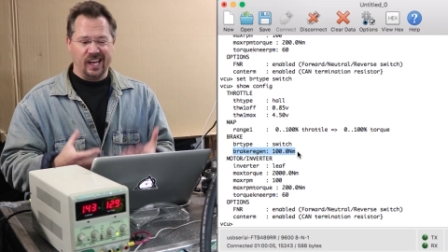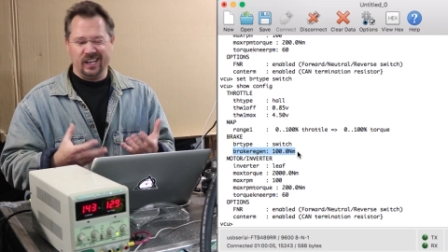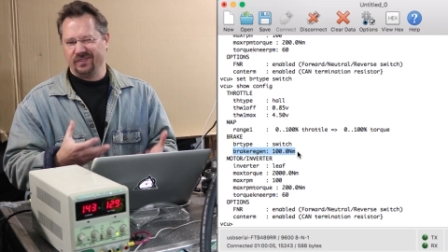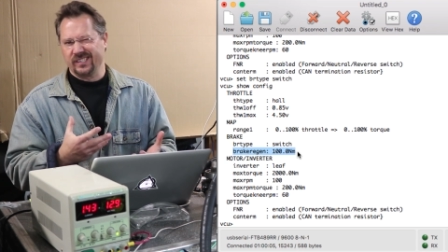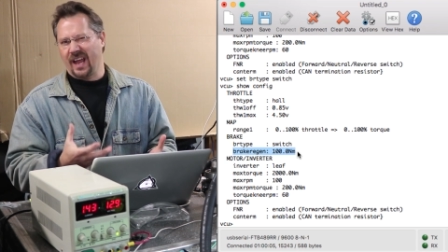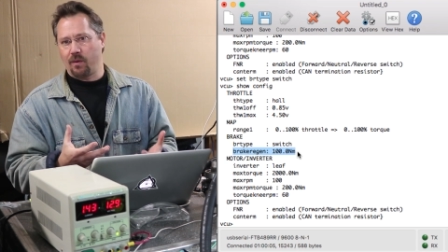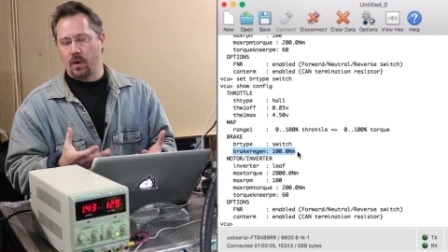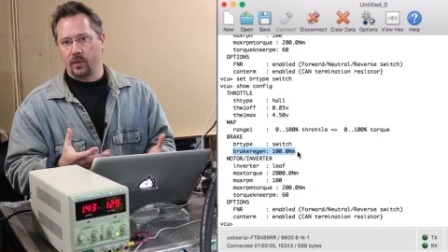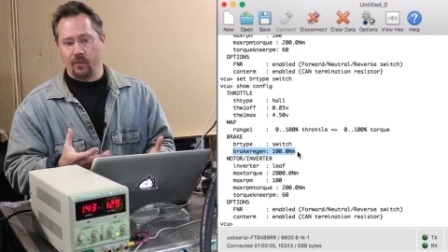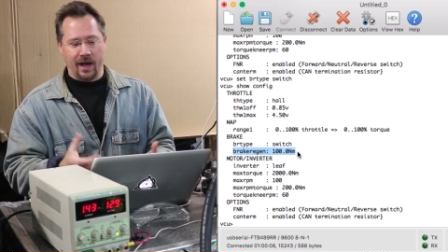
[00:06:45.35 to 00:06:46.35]
And if it's not
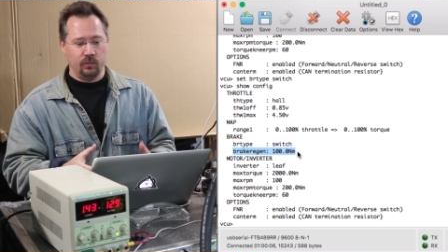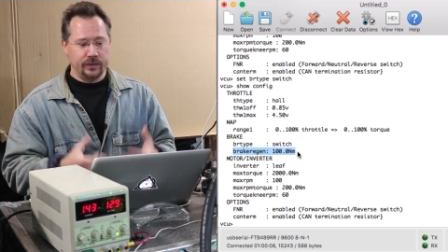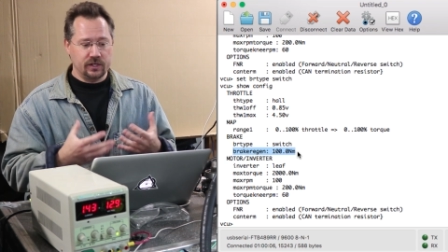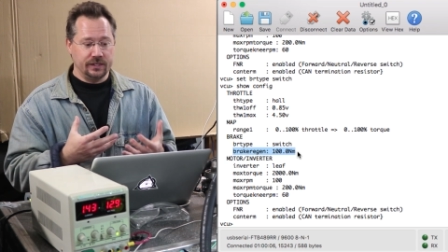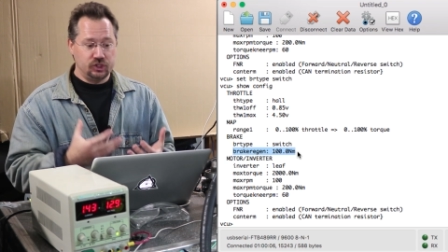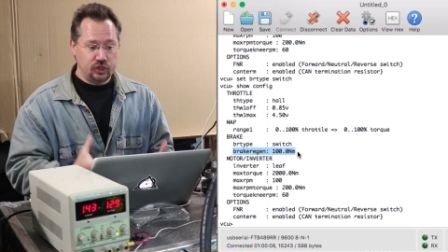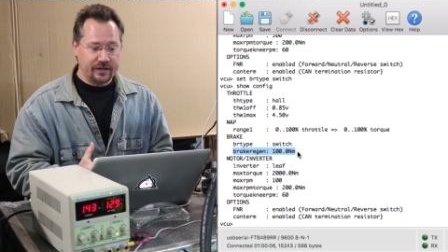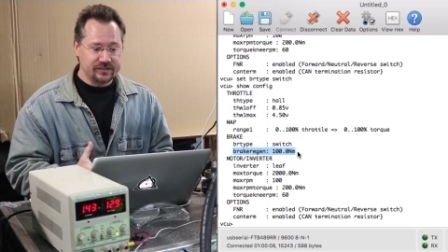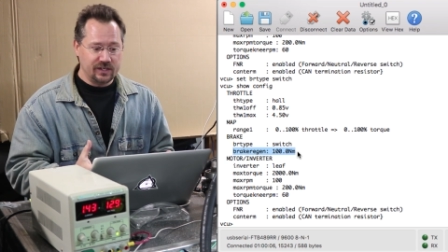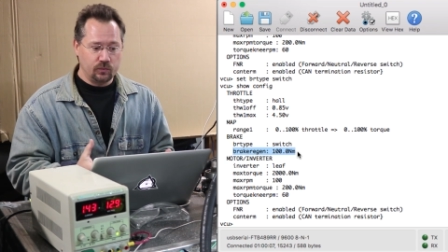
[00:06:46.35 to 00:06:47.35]
what we want, we could
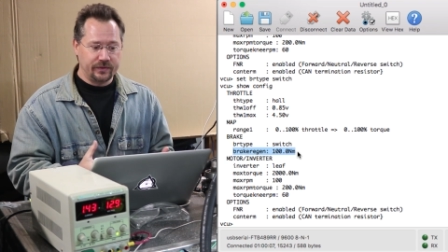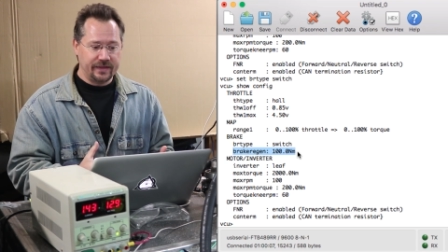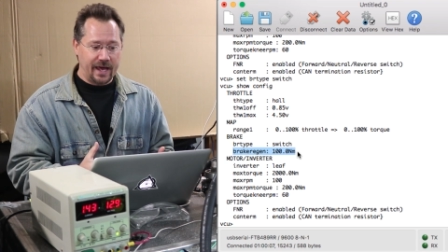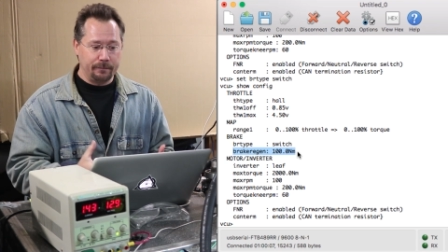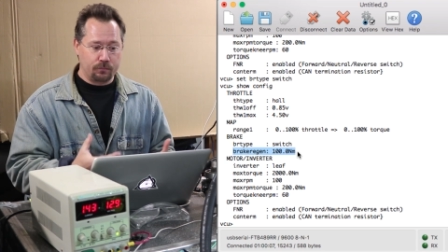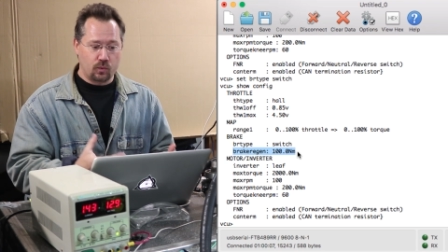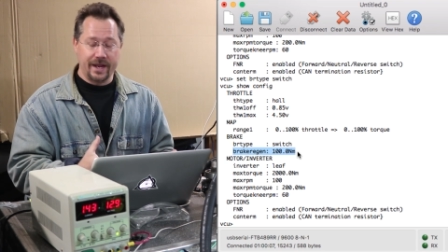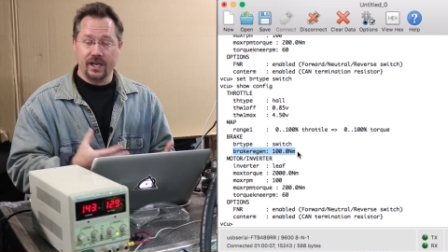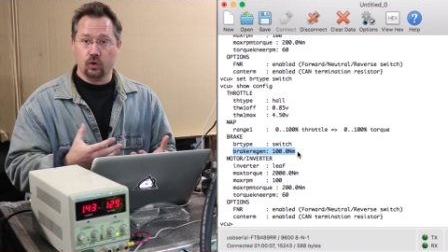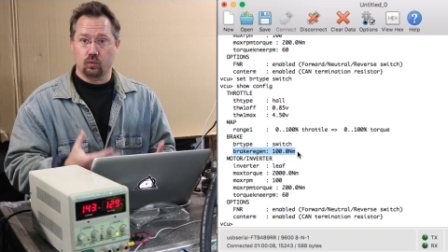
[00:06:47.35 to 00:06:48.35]
adjust it with that
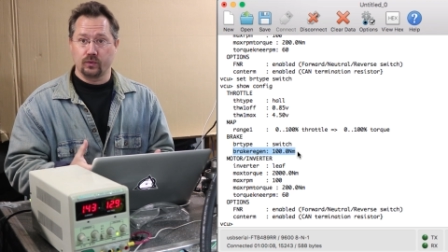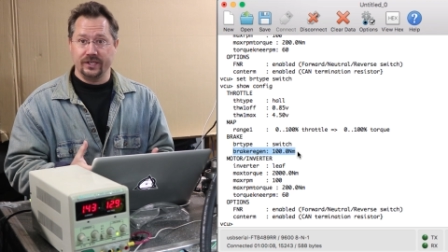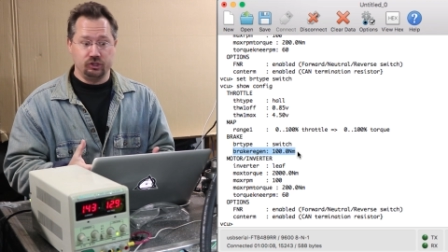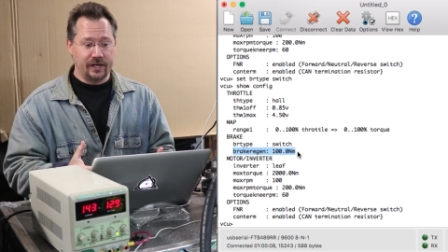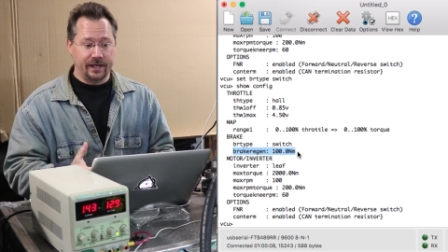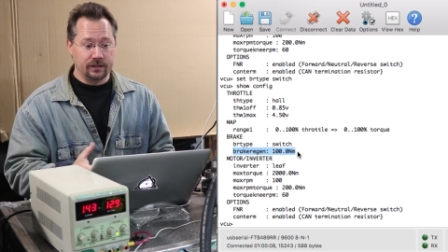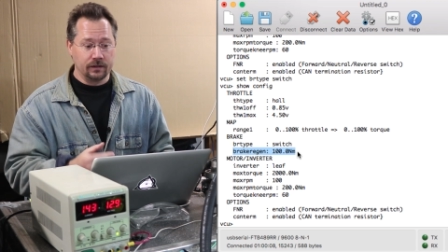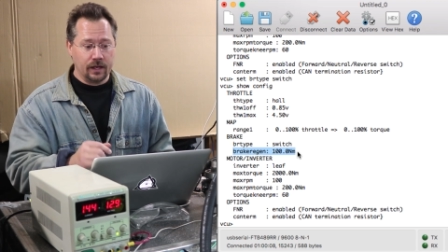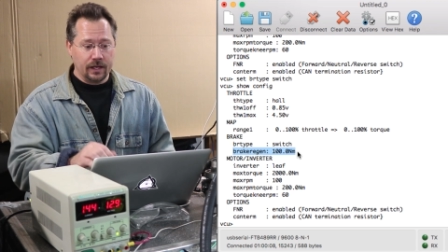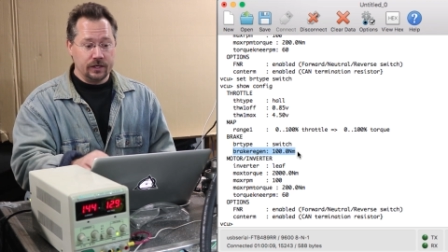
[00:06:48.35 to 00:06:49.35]
brake regen
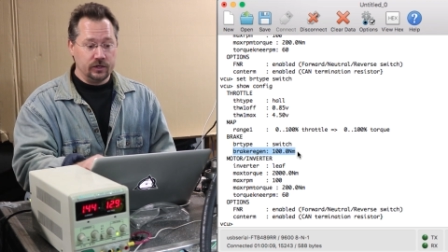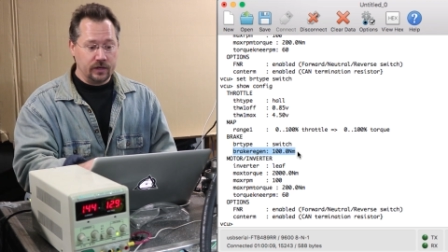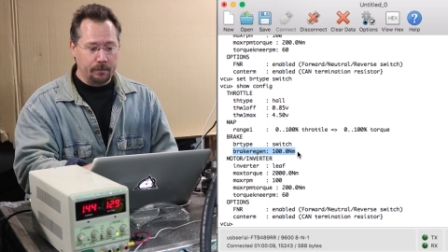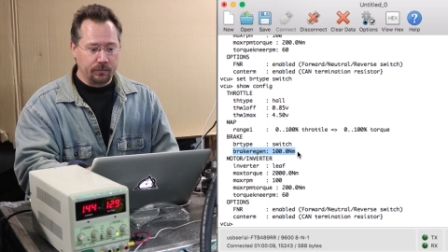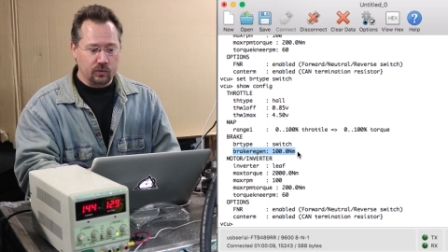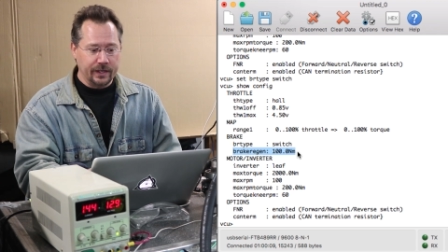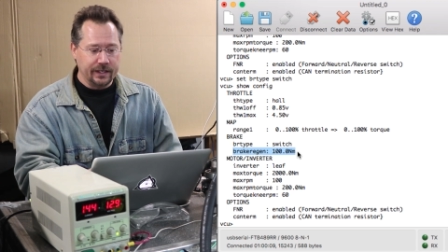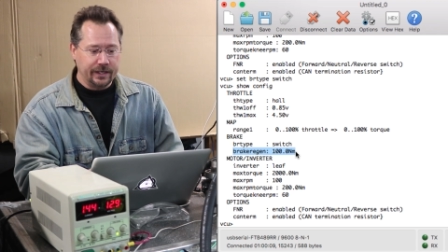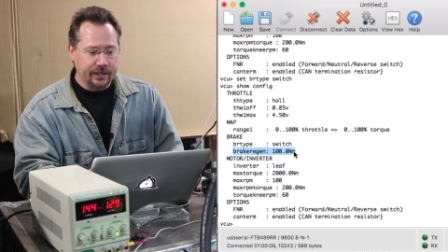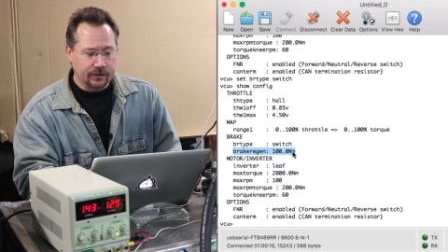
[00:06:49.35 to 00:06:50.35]
number
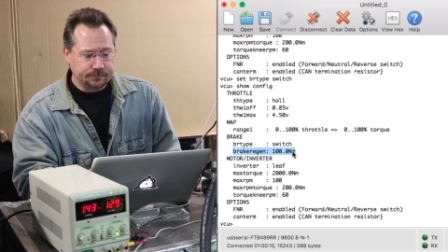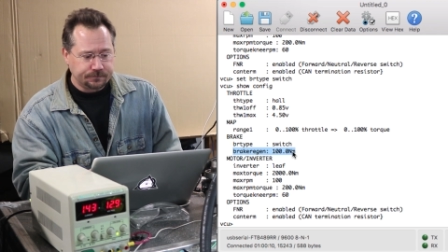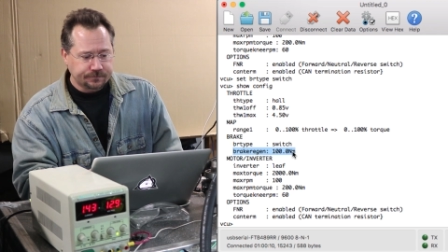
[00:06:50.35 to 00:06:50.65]
right here.